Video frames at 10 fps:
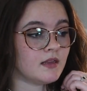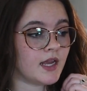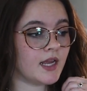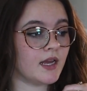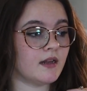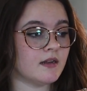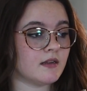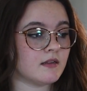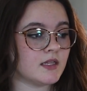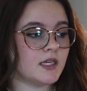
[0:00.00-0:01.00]
and
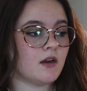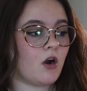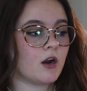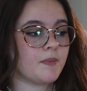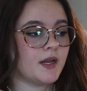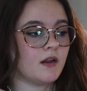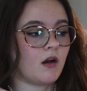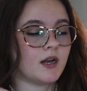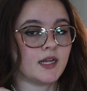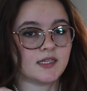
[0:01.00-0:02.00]
the heart pendant
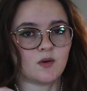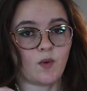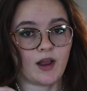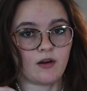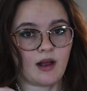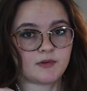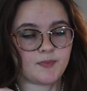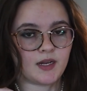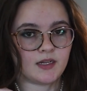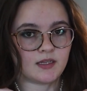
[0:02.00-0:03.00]
on it is a wire wrapped
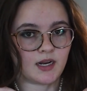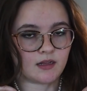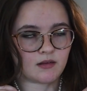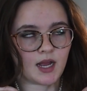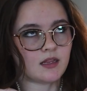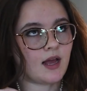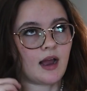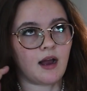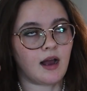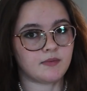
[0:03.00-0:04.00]
pendant that I
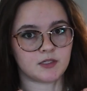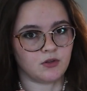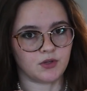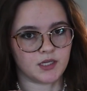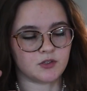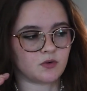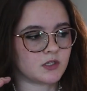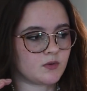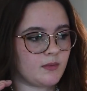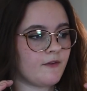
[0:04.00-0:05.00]
absolutely adore.
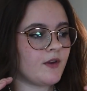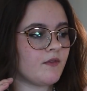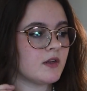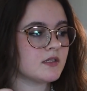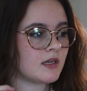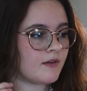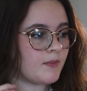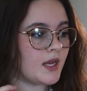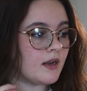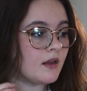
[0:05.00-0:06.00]
It's one of my favorites that I've
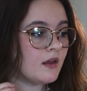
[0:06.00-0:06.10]
made.